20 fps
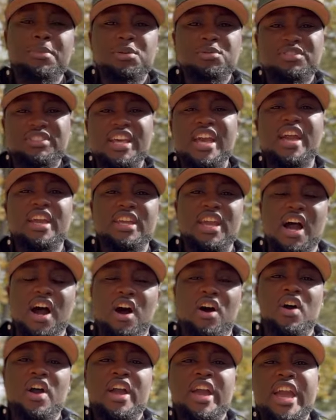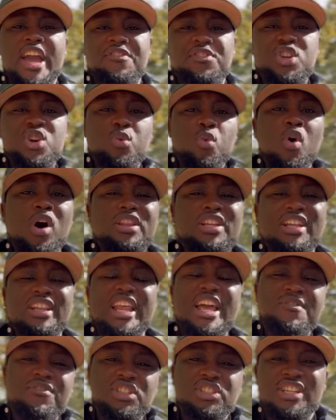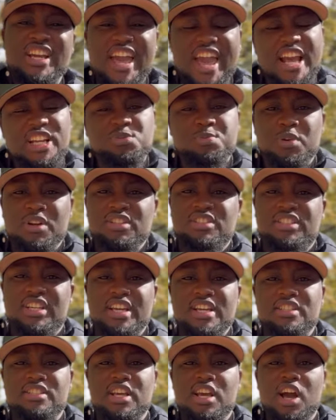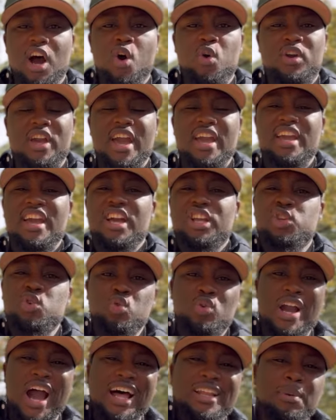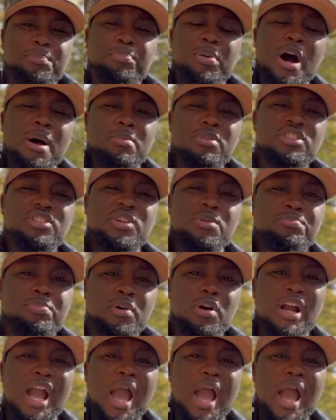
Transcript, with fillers: what I'm saying, y'all? If you want to leverage your expertise, okay, you got to publish your book.